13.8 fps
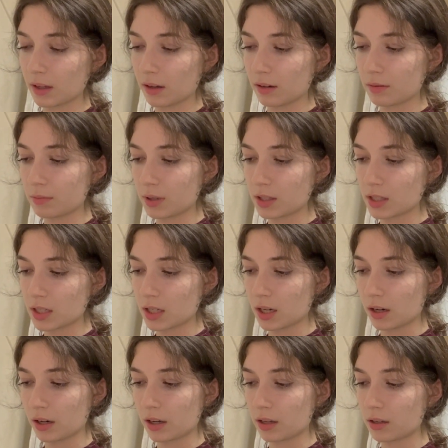our
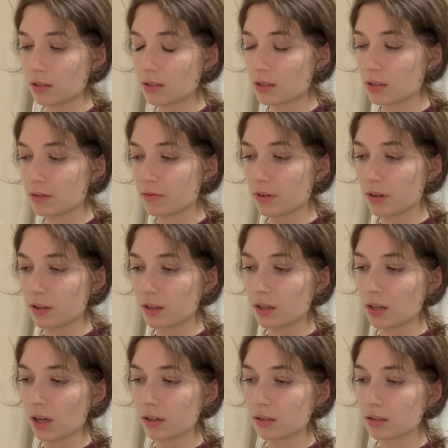materials for the
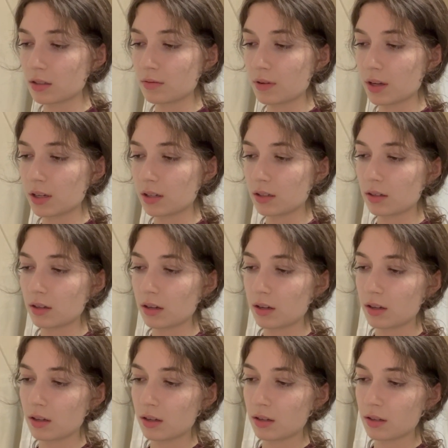next one
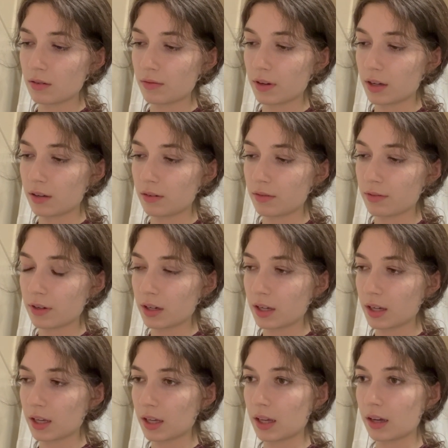right over
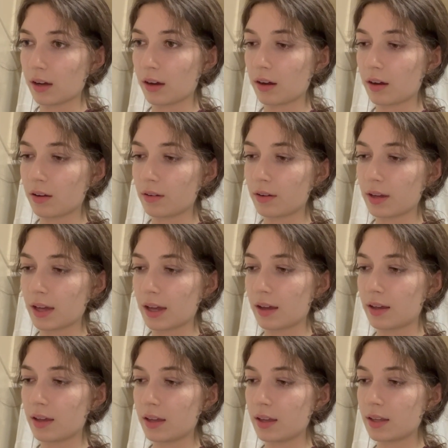here. Okay.
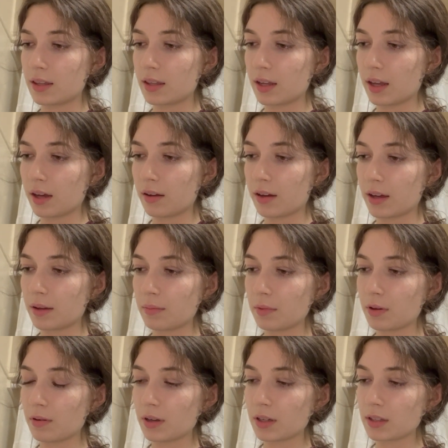Now I'm
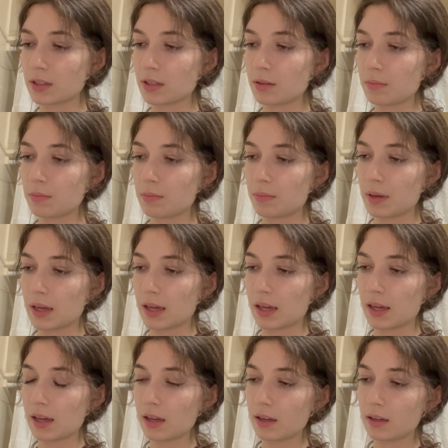going to
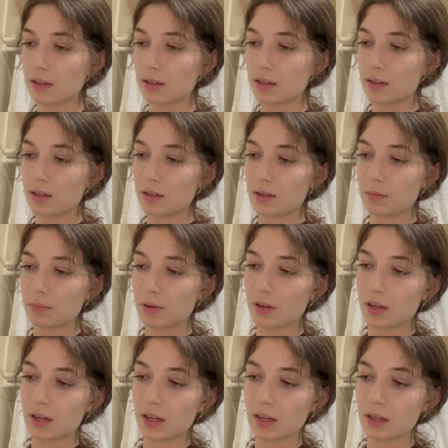be
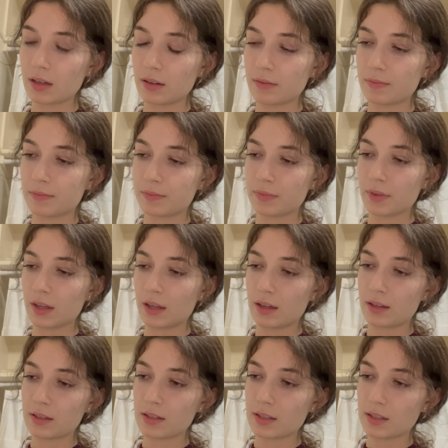putting
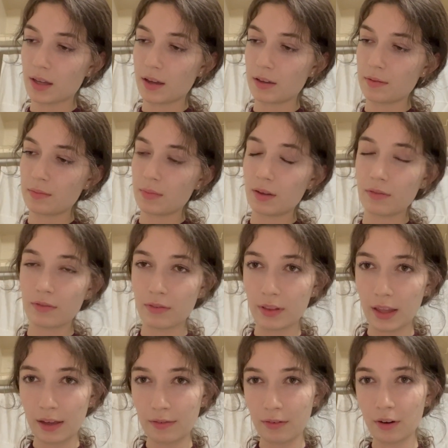some
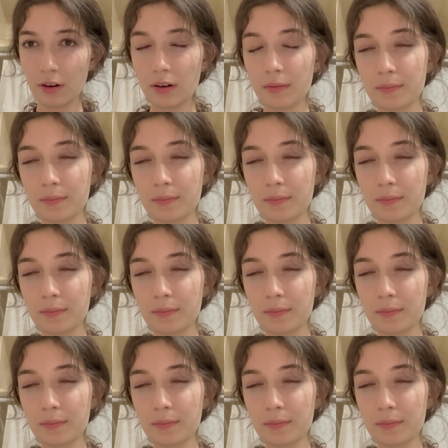flavor